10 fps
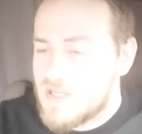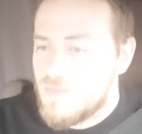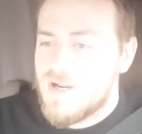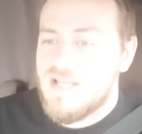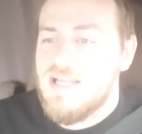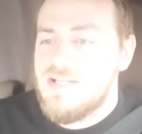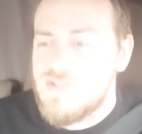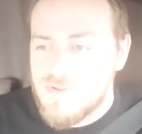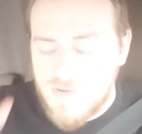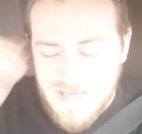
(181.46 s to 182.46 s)
on what I need
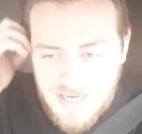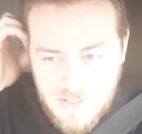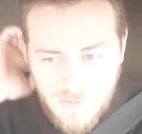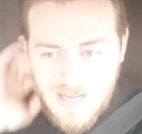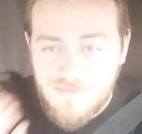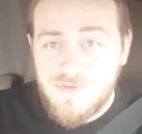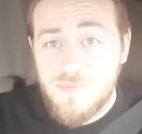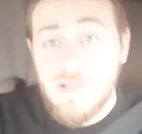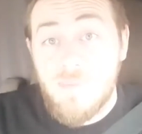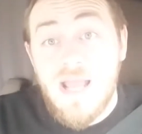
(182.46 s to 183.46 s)
to, and I don't have
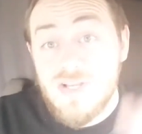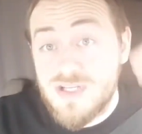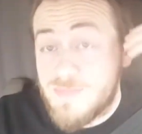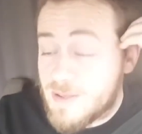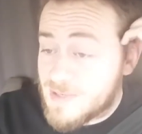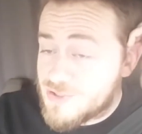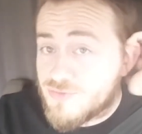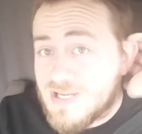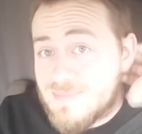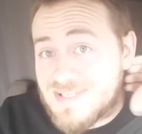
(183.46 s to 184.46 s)
to be passionate about my
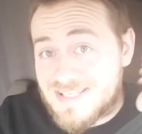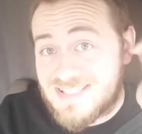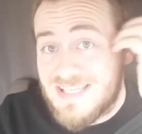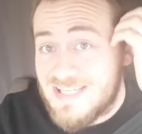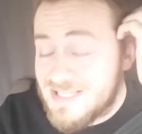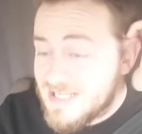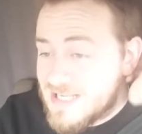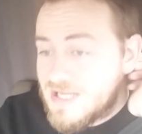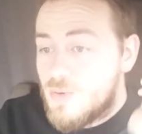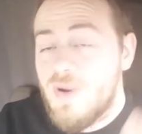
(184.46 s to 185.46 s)
dreams and see
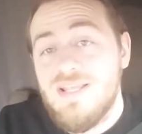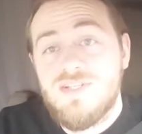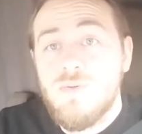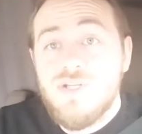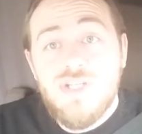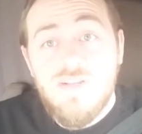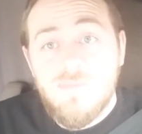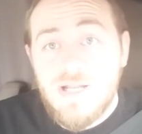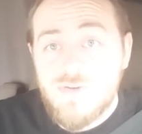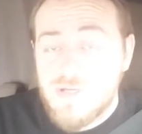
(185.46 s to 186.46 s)
ways to achieve
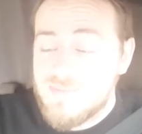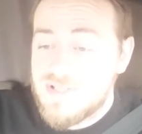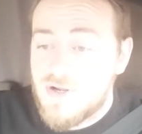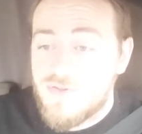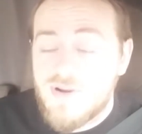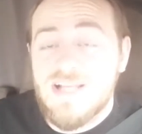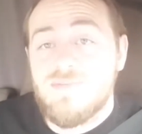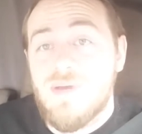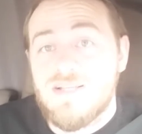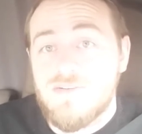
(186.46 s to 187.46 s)
my dreams in other
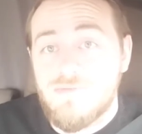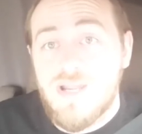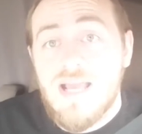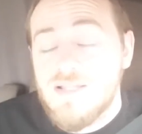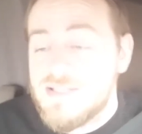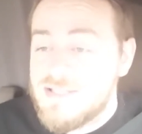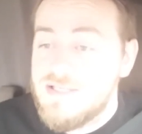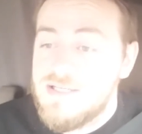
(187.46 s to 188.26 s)
aspects of reality.